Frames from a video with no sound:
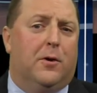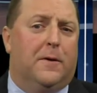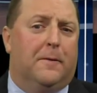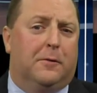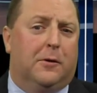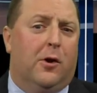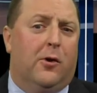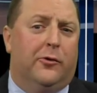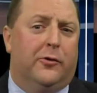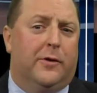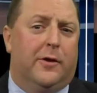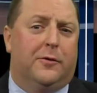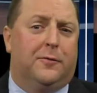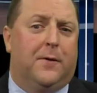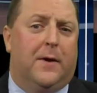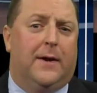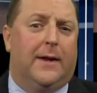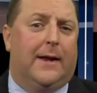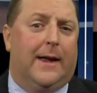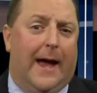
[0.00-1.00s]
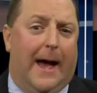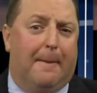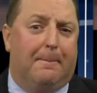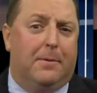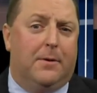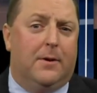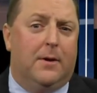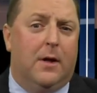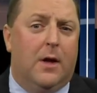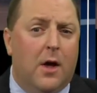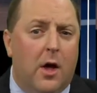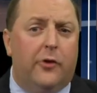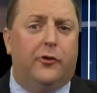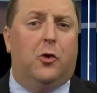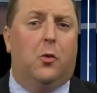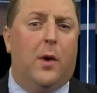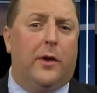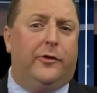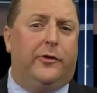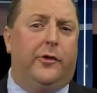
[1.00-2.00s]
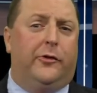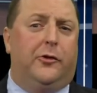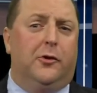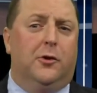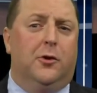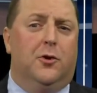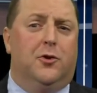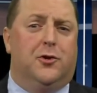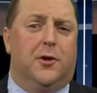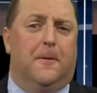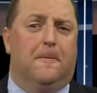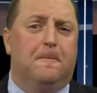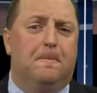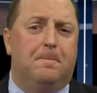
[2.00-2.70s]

of closing this funding gap. So what's the solution?